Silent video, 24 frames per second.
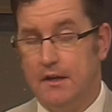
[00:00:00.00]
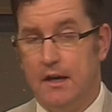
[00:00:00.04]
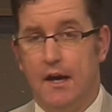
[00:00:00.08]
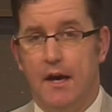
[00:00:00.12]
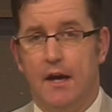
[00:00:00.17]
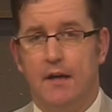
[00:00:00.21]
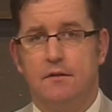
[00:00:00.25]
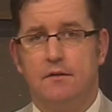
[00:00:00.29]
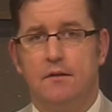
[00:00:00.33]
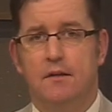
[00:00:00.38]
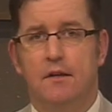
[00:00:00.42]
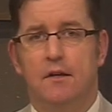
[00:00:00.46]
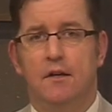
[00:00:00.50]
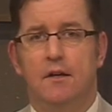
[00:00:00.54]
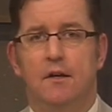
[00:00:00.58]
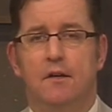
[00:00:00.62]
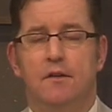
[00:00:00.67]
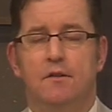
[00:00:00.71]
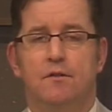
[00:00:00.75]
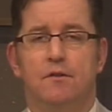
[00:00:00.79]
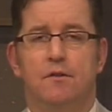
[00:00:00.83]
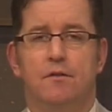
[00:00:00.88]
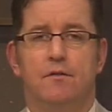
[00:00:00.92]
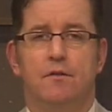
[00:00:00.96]
yet
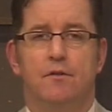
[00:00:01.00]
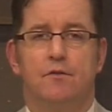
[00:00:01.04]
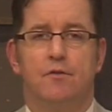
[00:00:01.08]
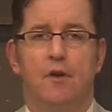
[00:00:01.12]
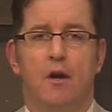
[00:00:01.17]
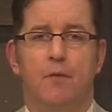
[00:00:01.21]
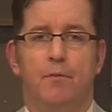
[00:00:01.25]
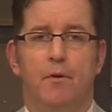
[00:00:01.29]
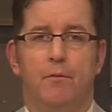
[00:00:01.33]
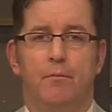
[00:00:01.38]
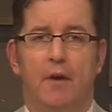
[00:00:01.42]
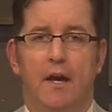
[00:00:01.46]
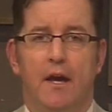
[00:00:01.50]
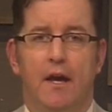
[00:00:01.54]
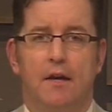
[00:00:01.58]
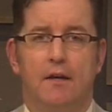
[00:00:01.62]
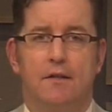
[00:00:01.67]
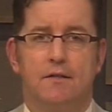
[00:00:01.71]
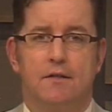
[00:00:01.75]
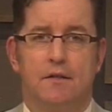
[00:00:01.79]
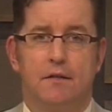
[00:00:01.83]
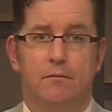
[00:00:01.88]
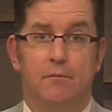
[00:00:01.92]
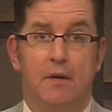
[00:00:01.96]
to the Trumpet
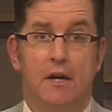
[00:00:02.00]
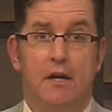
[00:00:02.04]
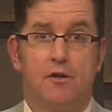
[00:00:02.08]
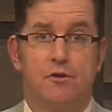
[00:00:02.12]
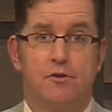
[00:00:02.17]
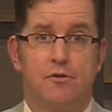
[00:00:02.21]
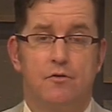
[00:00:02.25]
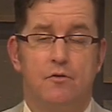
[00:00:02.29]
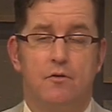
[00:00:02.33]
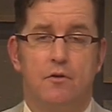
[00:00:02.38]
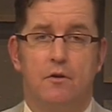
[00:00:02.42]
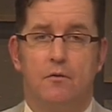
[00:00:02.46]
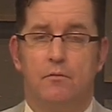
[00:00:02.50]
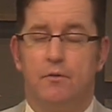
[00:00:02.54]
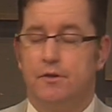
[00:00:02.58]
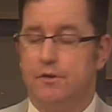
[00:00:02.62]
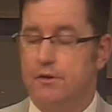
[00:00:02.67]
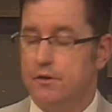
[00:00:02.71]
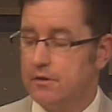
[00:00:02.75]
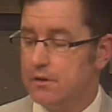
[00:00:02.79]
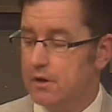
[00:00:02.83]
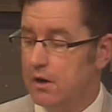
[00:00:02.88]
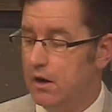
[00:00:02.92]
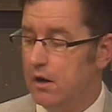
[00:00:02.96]
Magazine, make sure when
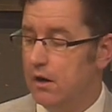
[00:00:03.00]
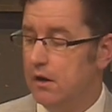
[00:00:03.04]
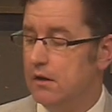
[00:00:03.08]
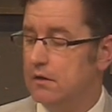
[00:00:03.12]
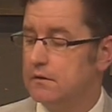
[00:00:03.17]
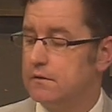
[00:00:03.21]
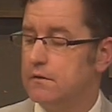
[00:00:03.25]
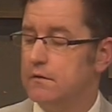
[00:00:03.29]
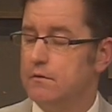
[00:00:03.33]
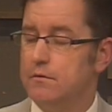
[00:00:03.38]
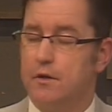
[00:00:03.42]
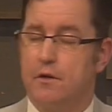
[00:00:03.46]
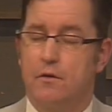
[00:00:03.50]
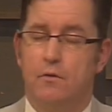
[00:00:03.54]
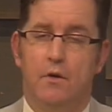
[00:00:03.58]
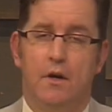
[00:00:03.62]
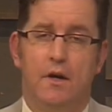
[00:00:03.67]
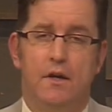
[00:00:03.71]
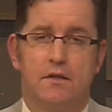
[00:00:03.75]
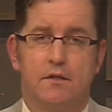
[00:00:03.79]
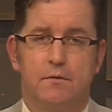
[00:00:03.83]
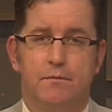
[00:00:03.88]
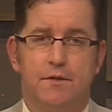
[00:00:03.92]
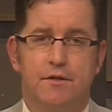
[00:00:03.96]
you call to
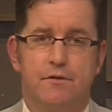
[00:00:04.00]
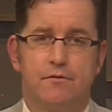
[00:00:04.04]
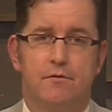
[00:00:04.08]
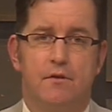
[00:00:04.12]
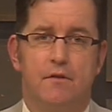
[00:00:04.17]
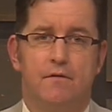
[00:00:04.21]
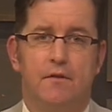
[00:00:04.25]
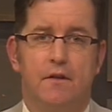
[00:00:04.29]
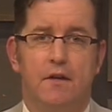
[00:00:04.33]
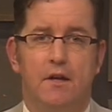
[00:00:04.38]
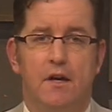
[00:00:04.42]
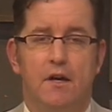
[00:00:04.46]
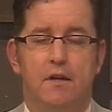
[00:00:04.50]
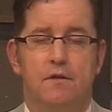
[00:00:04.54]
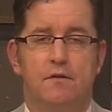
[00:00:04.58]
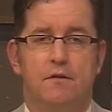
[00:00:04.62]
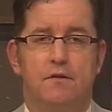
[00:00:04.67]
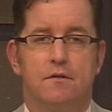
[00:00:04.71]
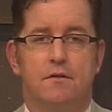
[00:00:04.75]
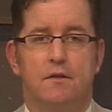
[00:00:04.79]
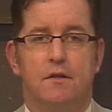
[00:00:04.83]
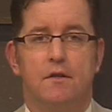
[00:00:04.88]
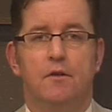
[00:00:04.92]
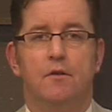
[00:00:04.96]
request Mystery of the
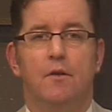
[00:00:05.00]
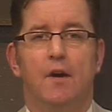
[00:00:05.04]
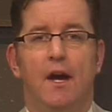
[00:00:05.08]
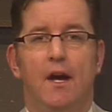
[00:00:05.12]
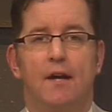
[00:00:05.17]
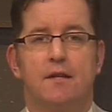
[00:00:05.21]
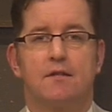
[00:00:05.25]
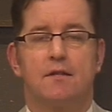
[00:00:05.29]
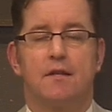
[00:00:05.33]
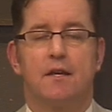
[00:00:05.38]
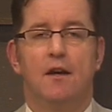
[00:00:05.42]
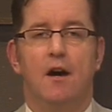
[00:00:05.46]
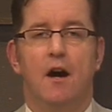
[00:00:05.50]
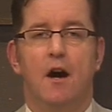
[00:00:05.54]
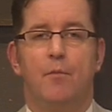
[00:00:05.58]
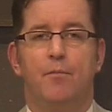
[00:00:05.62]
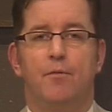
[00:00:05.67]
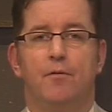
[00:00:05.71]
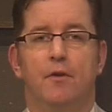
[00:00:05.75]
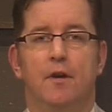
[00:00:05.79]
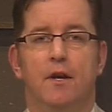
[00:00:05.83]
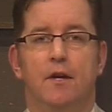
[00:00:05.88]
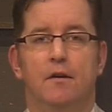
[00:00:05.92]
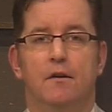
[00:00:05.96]
Ages that you ask the
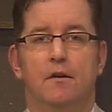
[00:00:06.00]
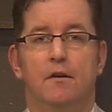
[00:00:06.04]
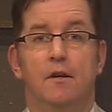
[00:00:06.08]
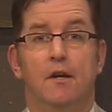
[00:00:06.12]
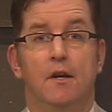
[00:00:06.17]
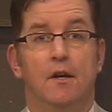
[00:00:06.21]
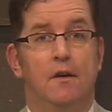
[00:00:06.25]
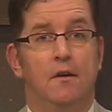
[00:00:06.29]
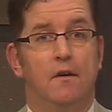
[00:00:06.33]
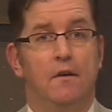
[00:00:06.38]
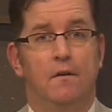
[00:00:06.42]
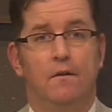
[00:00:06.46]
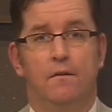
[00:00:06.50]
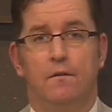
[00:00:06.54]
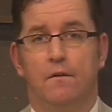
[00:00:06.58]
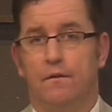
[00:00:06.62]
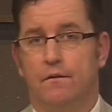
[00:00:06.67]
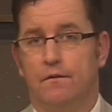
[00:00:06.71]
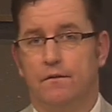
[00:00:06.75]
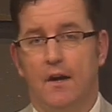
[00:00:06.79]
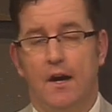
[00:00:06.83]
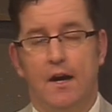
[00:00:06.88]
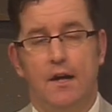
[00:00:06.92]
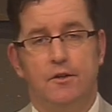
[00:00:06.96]
operator to
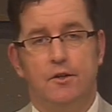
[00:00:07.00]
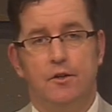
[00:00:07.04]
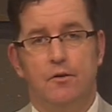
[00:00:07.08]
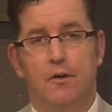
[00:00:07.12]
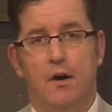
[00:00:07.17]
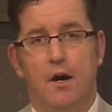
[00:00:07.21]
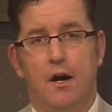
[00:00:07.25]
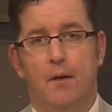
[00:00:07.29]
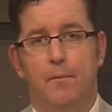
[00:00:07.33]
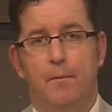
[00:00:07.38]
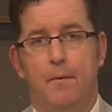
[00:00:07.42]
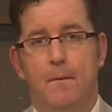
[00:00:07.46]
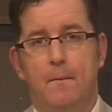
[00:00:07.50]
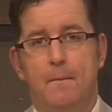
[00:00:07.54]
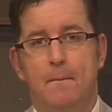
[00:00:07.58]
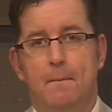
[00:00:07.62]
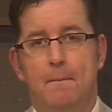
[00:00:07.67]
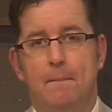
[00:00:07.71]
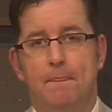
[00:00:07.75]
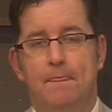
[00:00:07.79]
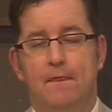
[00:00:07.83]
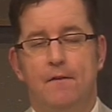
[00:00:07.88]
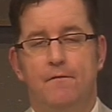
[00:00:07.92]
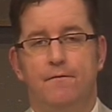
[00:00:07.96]
sign you up
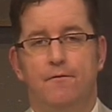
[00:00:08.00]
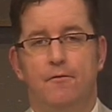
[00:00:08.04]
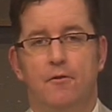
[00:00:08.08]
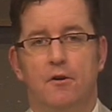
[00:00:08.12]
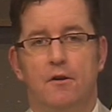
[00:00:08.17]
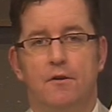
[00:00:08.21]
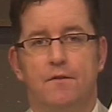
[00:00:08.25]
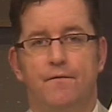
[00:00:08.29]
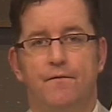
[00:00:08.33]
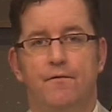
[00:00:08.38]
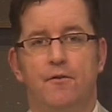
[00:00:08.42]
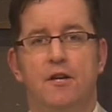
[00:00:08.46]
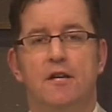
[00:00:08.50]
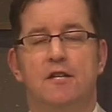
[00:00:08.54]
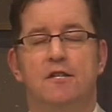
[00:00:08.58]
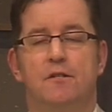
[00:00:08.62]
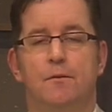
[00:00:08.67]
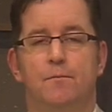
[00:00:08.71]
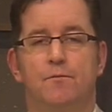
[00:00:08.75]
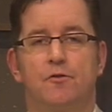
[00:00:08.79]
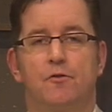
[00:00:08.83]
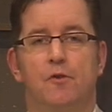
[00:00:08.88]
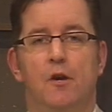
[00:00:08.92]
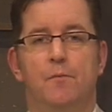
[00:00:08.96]
for a free
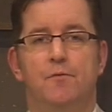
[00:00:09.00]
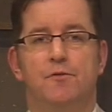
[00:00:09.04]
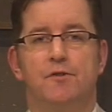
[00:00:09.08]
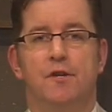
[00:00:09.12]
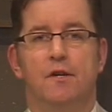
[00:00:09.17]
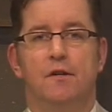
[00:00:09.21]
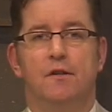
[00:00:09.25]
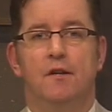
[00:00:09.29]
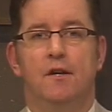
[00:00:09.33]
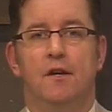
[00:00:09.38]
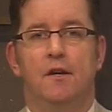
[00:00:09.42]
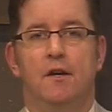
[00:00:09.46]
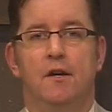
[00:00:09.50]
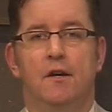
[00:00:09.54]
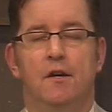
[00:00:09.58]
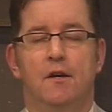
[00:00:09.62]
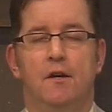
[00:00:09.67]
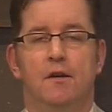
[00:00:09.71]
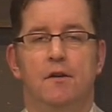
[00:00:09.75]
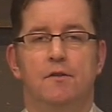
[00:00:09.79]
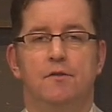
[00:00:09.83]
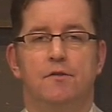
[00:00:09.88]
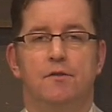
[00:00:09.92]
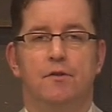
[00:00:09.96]
subscription
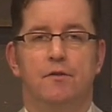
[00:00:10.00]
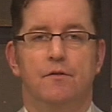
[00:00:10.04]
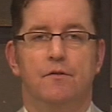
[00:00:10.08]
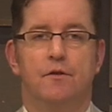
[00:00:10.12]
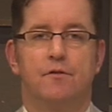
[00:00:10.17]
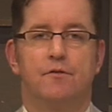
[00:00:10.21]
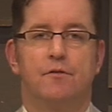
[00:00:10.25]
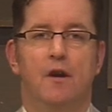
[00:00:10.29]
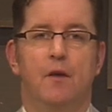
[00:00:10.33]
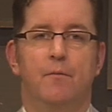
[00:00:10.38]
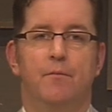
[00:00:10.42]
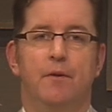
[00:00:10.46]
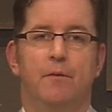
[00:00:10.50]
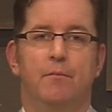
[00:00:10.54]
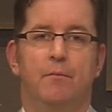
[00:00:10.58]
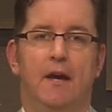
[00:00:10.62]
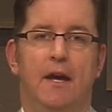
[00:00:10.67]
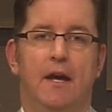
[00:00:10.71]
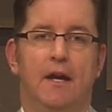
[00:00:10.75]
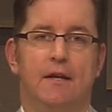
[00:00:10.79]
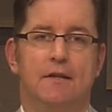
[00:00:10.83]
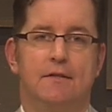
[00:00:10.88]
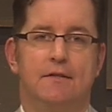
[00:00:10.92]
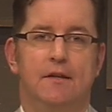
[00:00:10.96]
to the Trumpet
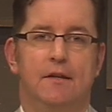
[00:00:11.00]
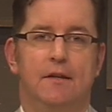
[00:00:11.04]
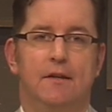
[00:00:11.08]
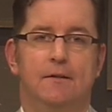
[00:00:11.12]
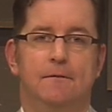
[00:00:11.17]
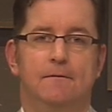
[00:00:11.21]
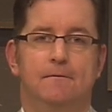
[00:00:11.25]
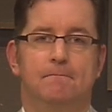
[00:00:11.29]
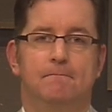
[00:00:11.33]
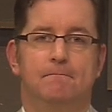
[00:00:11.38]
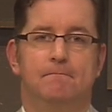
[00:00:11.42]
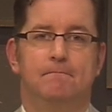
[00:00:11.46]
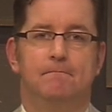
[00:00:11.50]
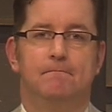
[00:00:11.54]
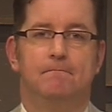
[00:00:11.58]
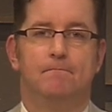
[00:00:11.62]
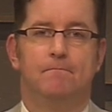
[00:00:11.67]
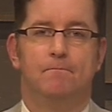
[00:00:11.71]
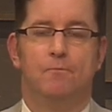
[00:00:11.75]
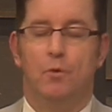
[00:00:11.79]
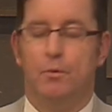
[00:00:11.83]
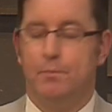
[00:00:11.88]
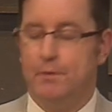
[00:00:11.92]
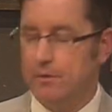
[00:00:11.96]
Magazine.
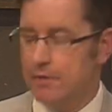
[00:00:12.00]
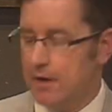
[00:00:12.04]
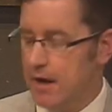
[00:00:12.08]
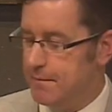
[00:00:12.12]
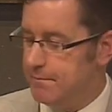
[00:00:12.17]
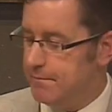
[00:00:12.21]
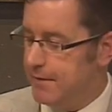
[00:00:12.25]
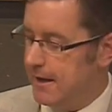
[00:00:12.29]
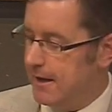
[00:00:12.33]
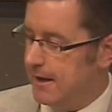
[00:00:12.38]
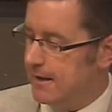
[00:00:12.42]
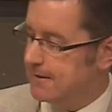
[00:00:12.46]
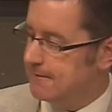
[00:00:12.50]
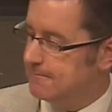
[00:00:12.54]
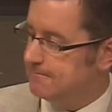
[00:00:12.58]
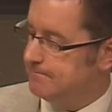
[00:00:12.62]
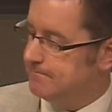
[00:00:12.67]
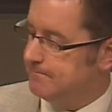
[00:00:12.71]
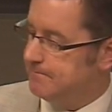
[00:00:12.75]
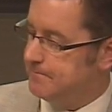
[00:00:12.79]
We'll be right back.